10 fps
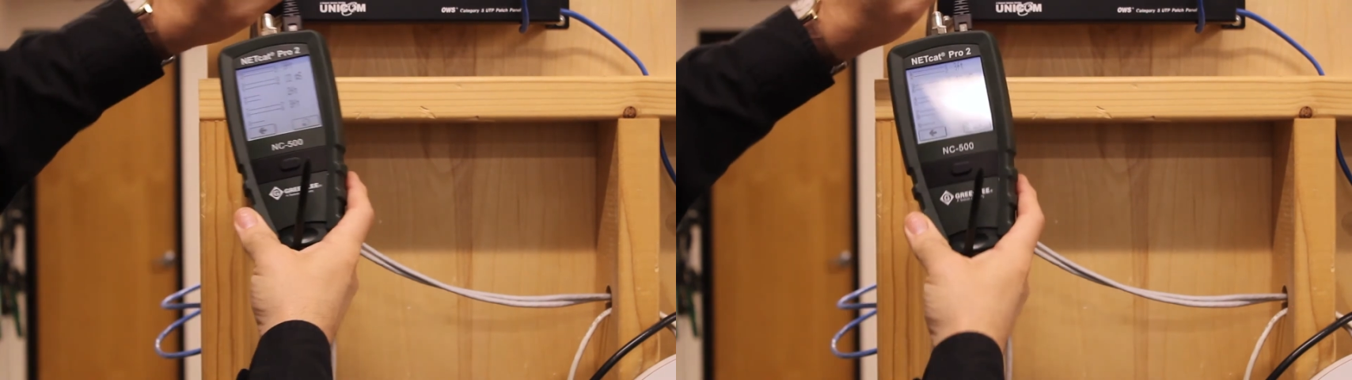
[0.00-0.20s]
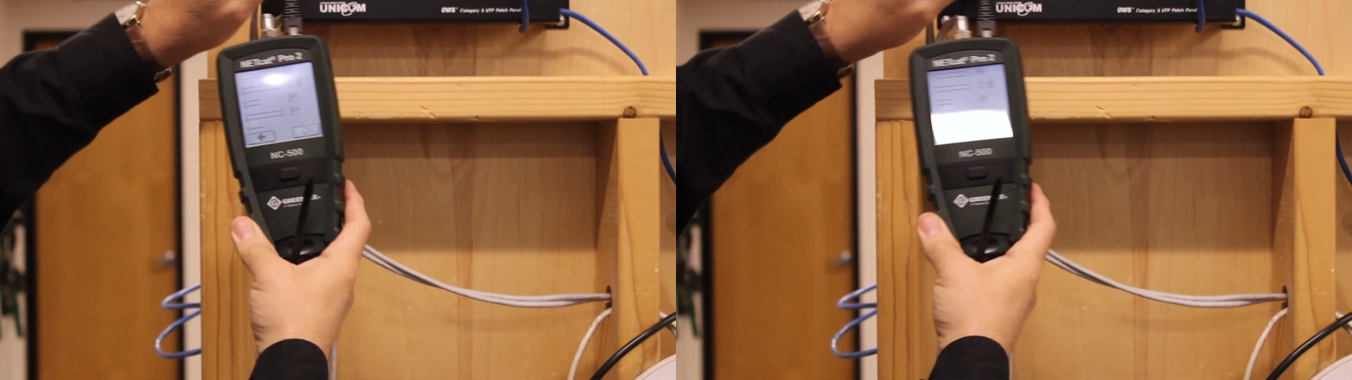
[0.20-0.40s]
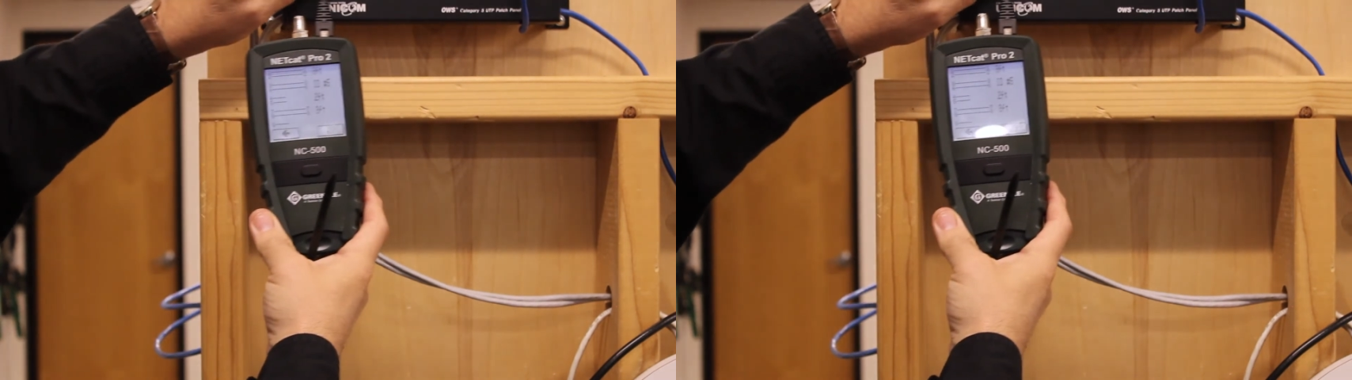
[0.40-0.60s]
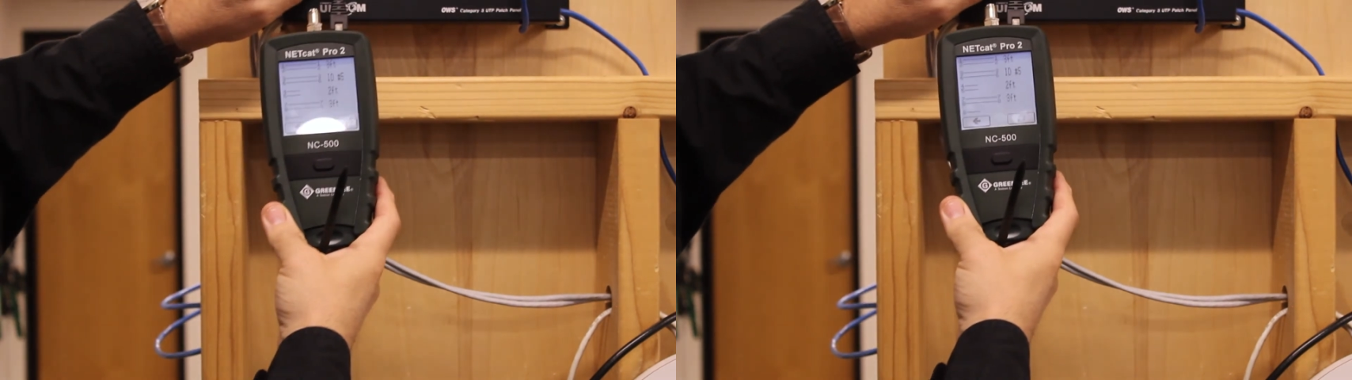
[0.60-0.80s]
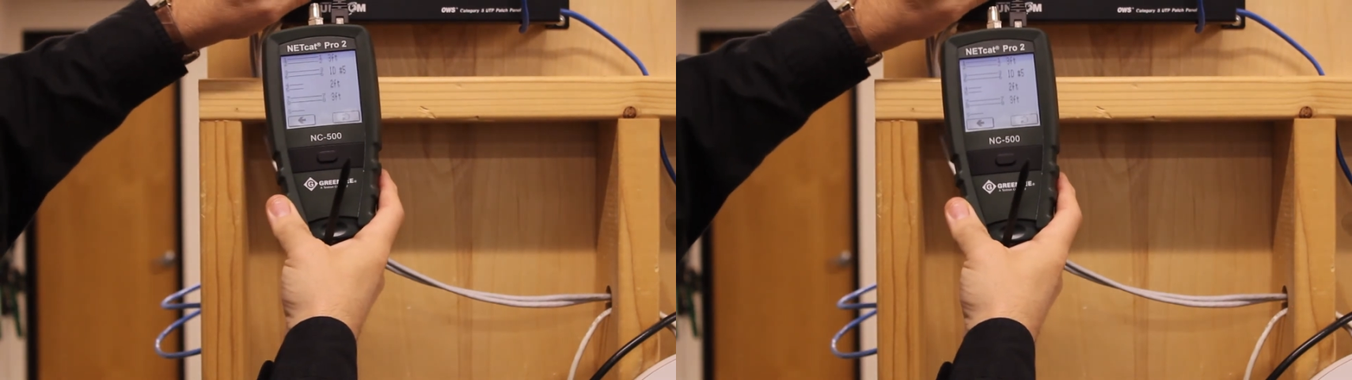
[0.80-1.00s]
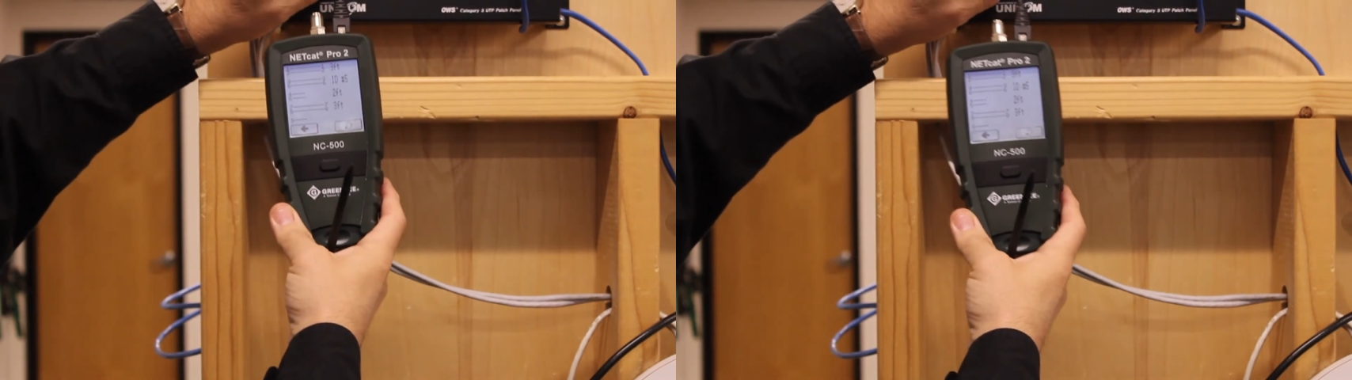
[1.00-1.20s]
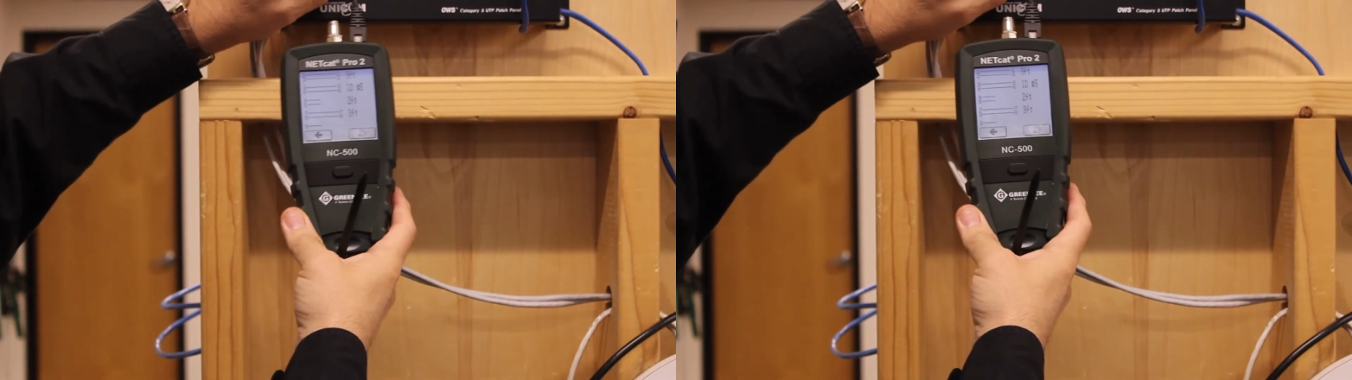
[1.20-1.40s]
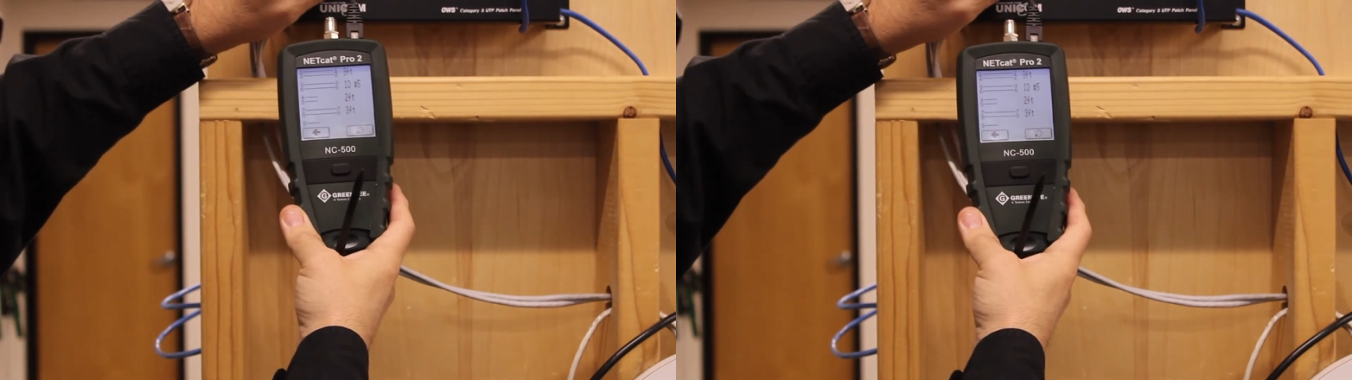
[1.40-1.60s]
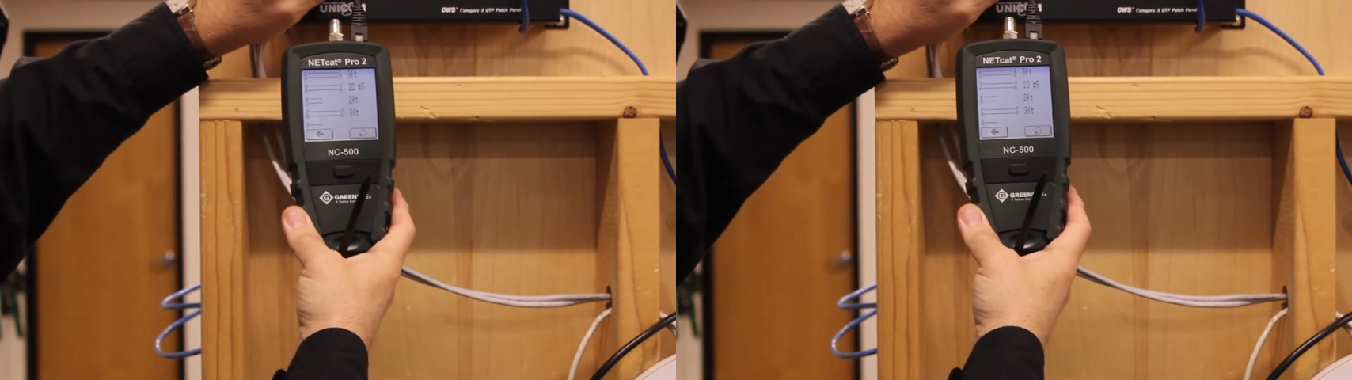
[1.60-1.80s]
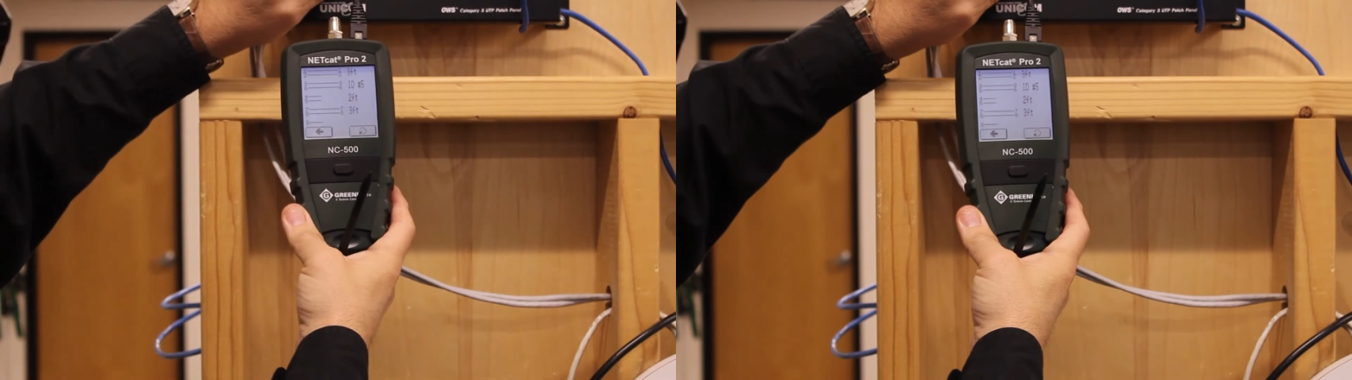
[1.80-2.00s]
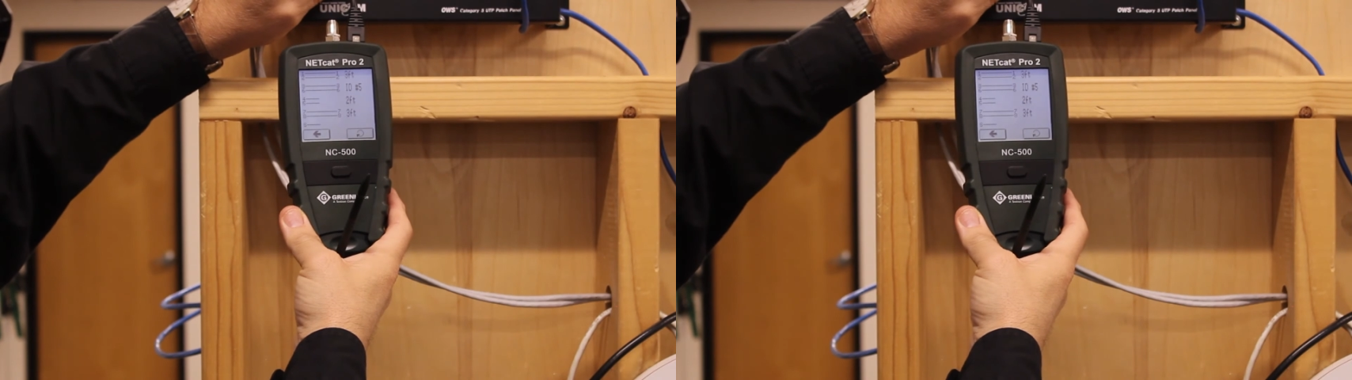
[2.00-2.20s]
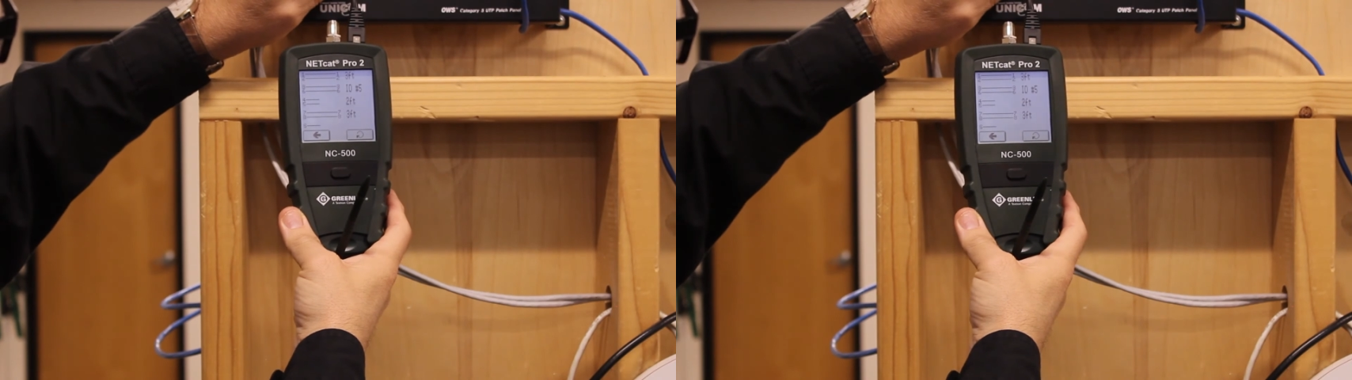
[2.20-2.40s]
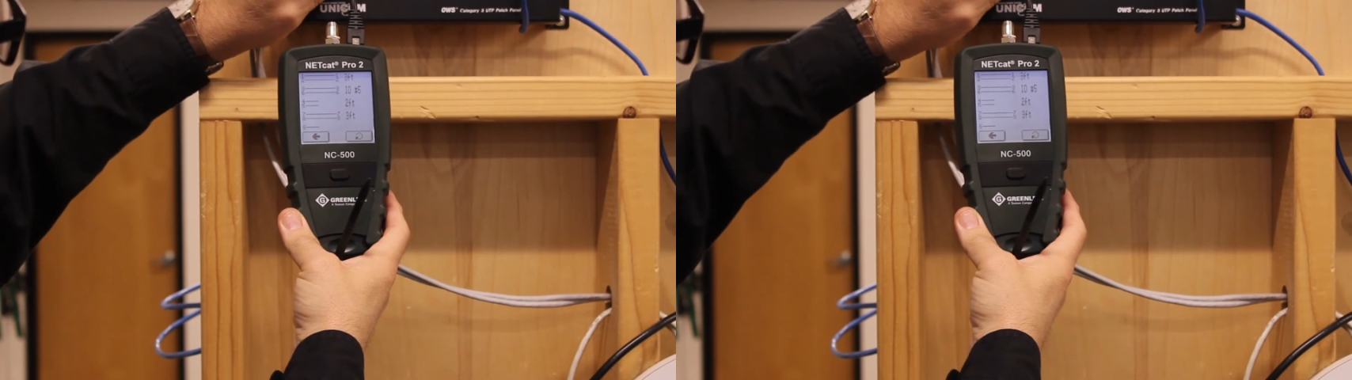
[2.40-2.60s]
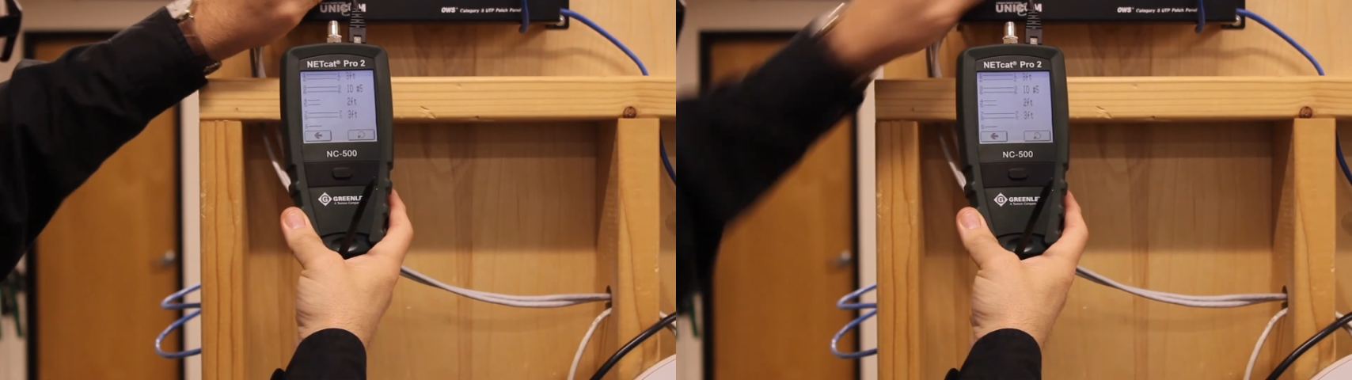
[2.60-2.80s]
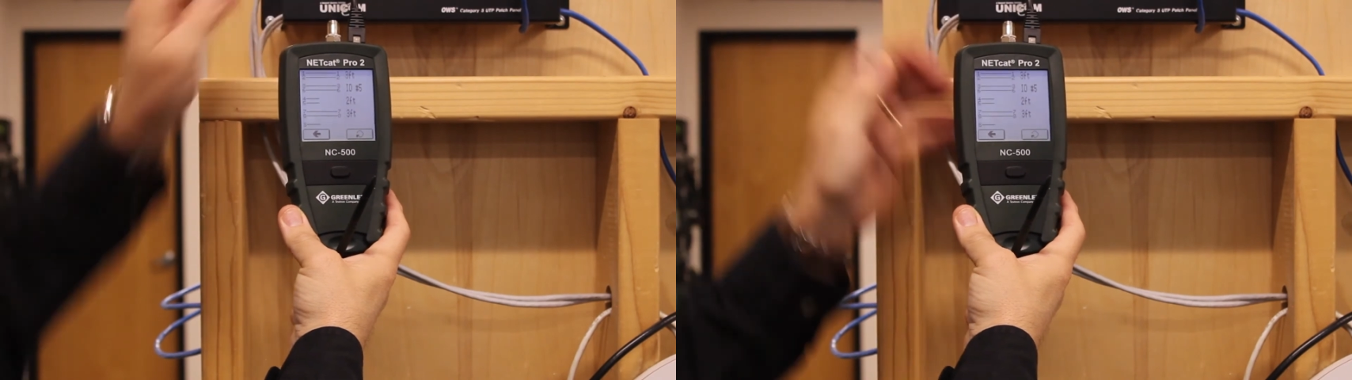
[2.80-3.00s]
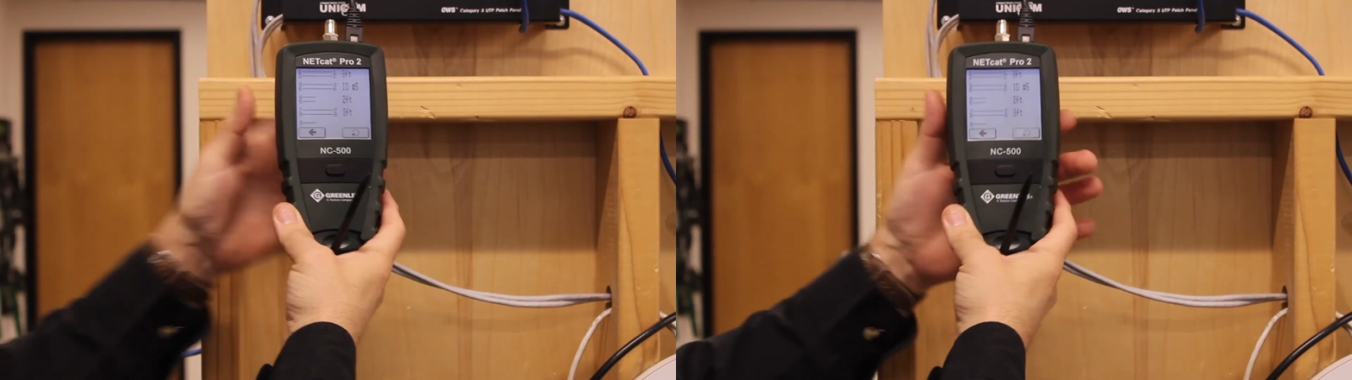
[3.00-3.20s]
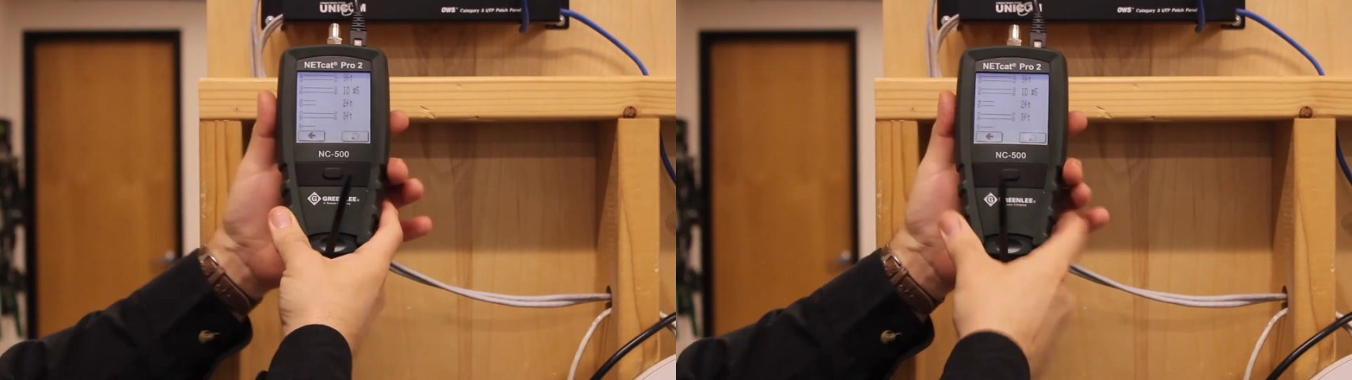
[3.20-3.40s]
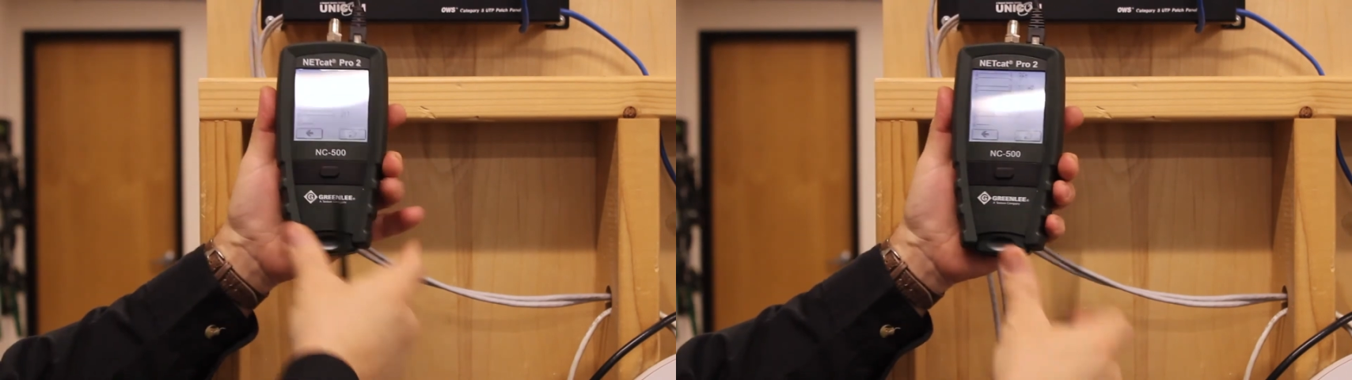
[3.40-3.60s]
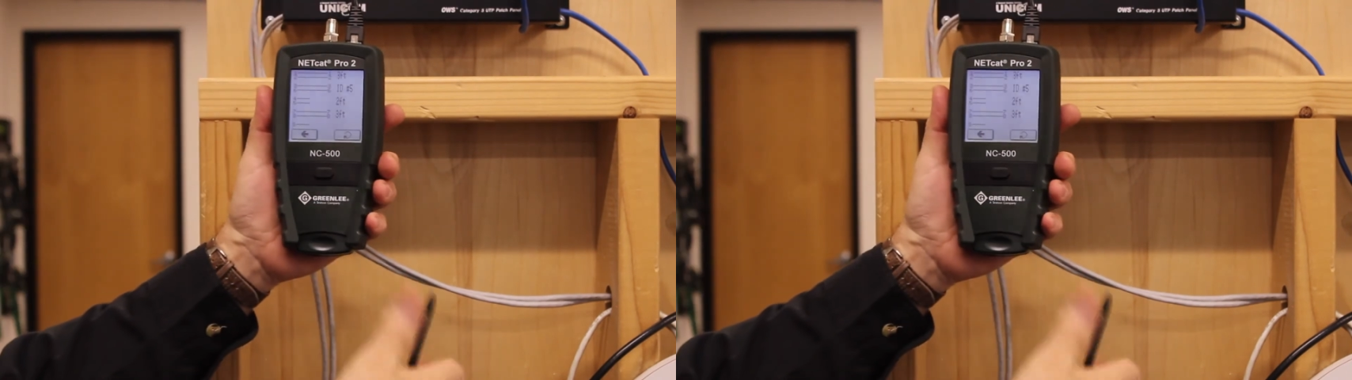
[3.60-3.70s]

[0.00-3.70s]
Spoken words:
[unreadable: no face in view]